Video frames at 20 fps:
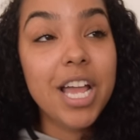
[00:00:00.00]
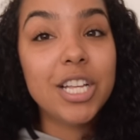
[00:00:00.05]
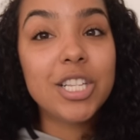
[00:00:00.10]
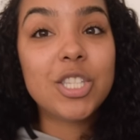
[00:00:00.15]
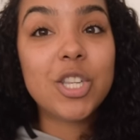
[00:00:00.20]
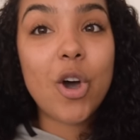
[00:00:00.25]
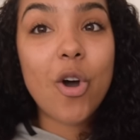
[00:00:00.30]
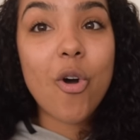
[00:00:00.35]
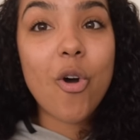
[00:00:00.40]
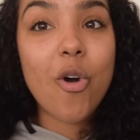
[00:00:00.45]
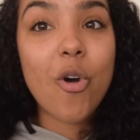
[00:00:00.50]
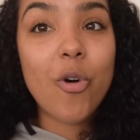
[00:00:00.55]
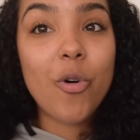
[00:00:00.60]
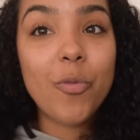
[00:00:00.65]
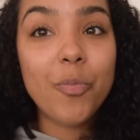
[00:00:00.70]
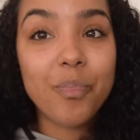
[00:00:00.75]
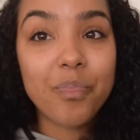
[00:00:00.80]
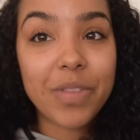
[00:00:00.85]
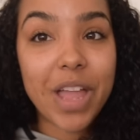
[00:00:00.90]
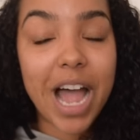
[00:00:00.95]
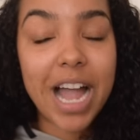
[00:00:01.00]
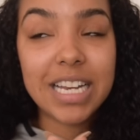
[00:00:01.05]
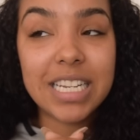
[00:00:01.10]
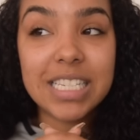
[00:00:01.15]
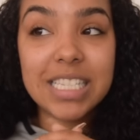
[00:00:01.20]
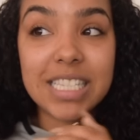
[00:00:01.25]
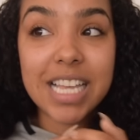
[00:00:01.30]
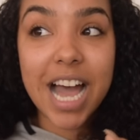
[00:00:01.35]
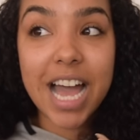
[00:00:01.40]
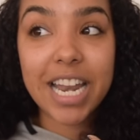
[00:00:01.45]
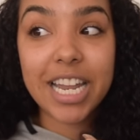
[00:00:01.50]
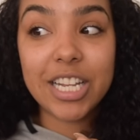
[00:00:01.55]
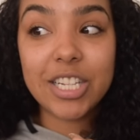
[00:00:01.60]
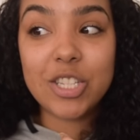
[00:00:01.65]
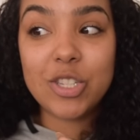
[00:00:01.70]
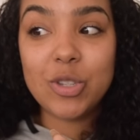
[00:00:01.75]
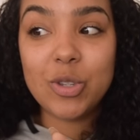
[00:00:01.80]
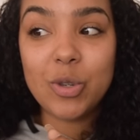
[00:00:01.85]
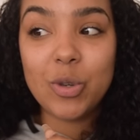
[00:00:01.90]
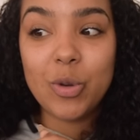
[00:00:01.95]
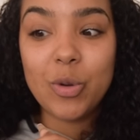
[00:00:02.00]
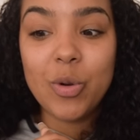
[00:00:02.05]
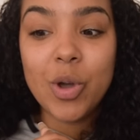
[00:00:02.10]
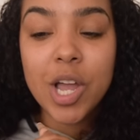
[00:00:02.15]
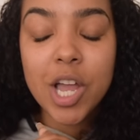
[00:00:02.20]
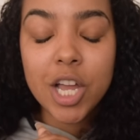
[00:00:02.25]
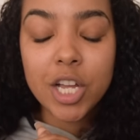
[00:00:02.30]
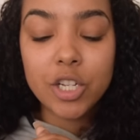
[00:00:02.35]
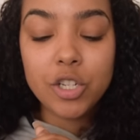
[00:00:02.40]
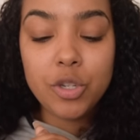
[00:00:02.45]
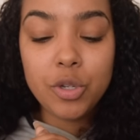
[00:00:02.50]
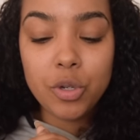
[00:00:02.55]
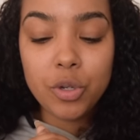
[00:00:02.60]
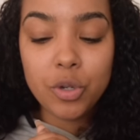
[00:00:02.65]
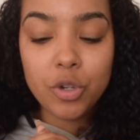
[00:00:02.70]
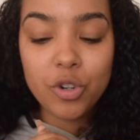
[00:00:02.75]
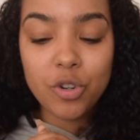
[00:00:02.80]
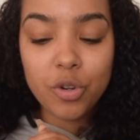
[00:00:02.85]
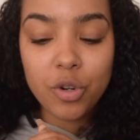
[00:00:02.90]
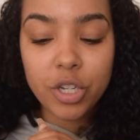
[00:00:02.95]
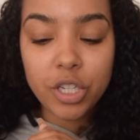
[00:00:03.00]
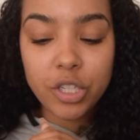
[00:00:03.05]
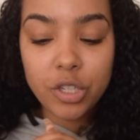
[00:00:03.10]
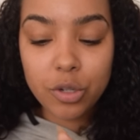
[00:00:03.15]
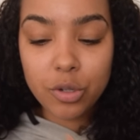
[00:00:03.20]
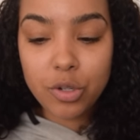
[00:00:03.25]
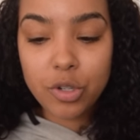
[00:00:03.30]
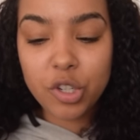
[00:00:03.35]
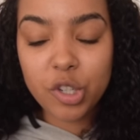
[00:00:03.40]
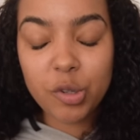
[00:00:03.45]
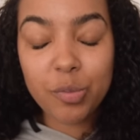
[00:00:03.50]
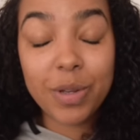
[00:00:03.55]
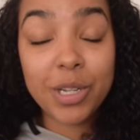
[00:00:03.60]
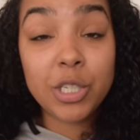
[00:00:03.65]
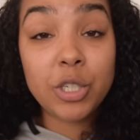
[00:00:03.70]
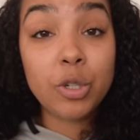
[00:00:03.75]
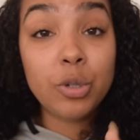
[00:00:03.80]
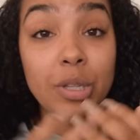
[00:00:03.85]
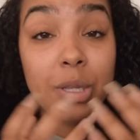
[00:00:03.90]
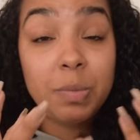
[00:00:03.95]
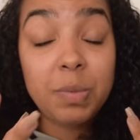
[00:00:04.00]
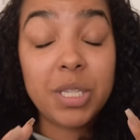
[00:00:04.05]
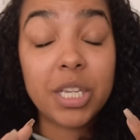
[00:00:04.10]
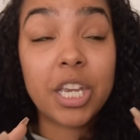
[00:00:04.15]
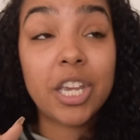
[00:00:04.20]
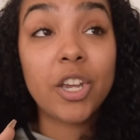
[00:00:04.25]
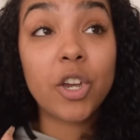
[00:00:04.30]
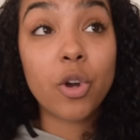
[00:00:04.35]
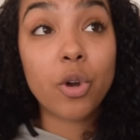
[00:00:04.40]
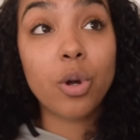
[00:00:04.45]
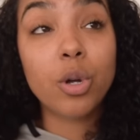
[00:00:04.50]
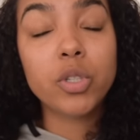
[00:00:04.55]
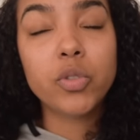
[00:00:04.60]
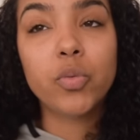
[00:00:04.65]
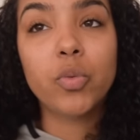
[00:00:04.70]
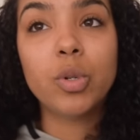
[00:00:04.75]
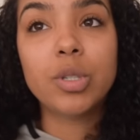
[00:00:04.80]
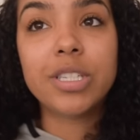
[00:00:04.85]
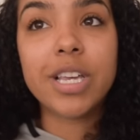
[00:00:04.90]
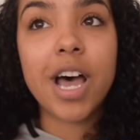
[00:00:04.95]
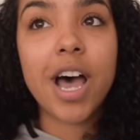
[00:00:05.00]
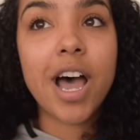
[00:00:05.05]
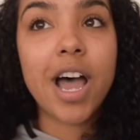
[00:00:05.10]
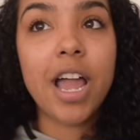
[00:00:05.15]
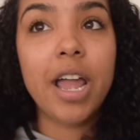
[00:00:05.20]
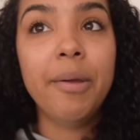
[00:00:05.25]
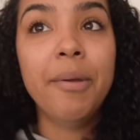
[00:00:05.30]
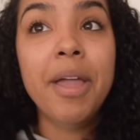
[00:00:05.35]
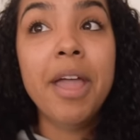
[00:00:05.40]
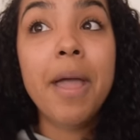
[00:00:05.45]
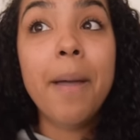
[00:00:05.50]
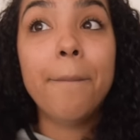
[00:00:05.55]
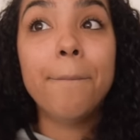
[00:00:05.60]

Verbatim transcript: So I decided to do YouTube and do lipstick and curls full time